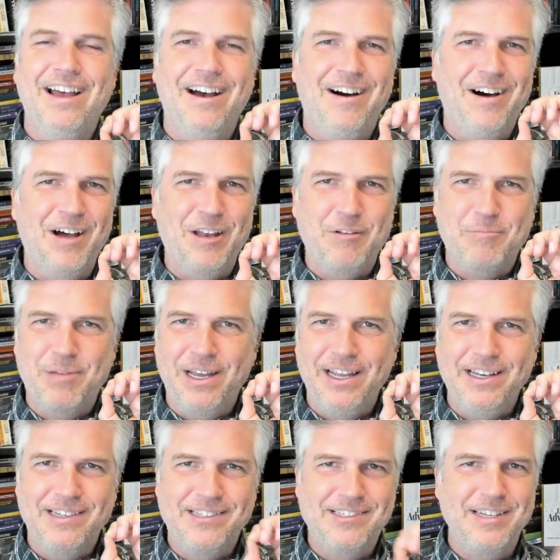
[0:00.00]
on
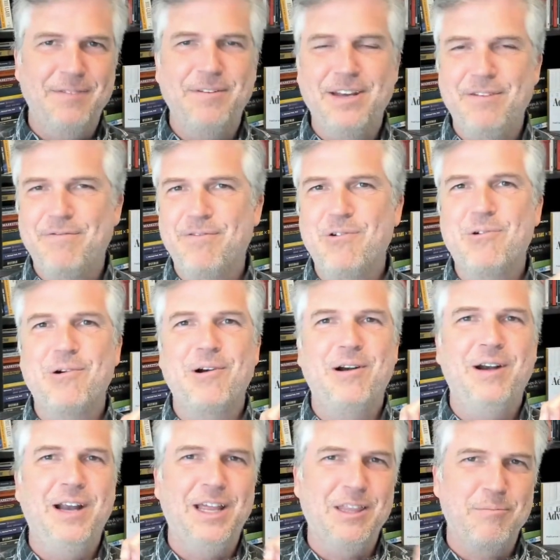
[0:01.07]
page
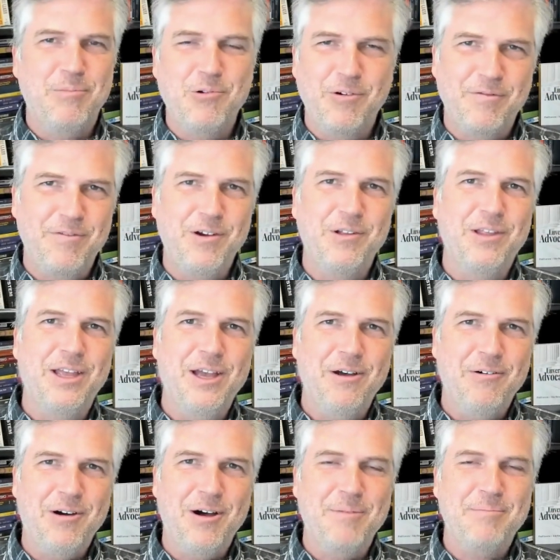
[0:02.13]
74 and the
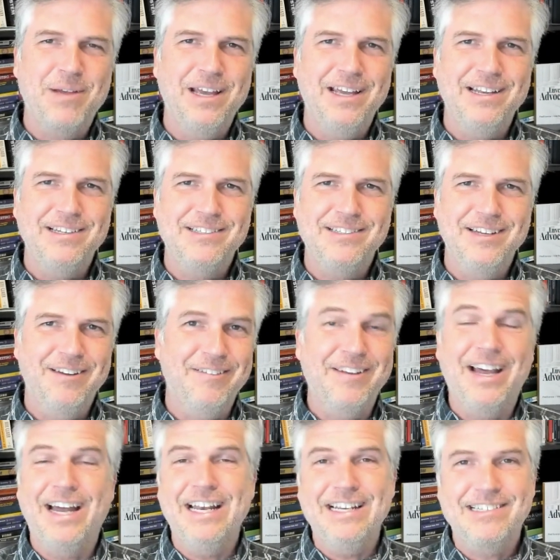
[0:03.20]
portfolio on page, you know,
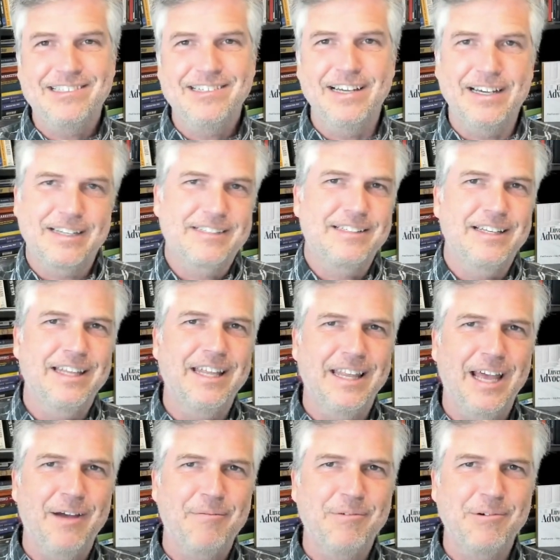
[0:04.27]
96. And then
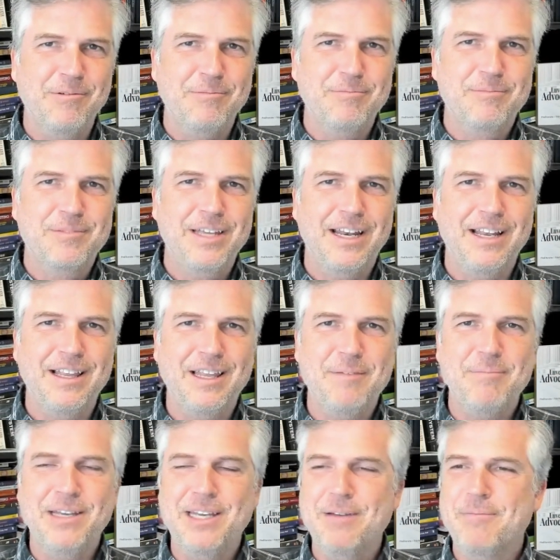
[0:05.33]
that will kind of
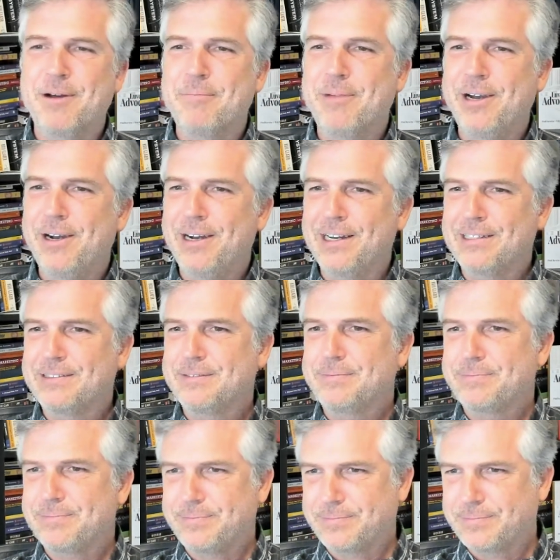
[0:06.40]
let me get my bearings